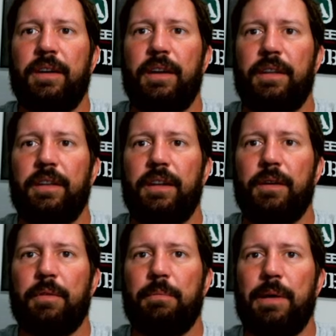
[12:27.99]
and then
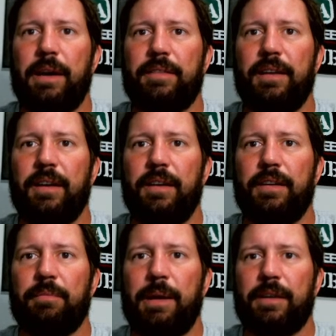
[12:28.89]
it went back
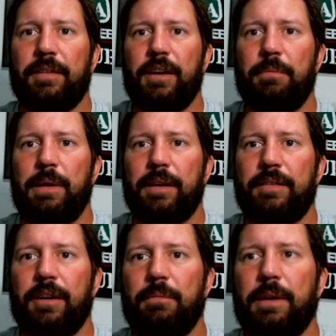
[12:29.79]
down, back down, back
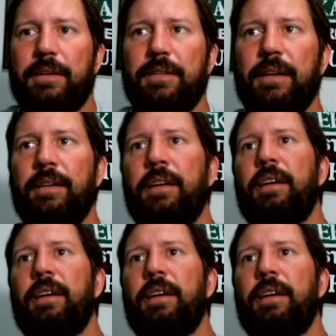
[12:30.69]
down, back down.